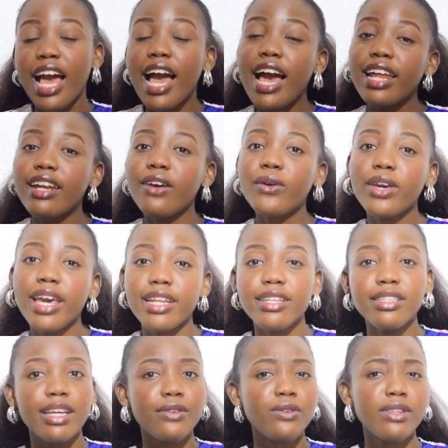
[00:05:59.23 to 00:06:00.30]
and okay,
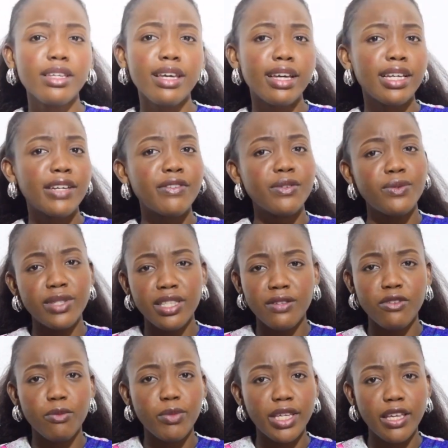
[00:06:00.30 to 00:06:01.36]
I don't think I gave a reason
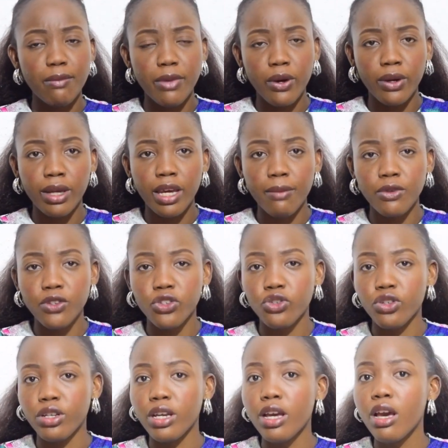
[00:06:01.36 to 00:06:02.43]
for picking
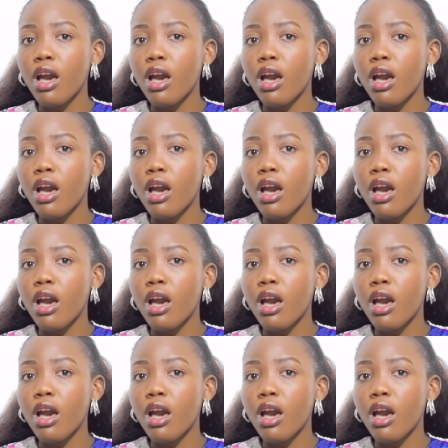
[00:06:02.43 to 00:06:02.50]
biochemistry.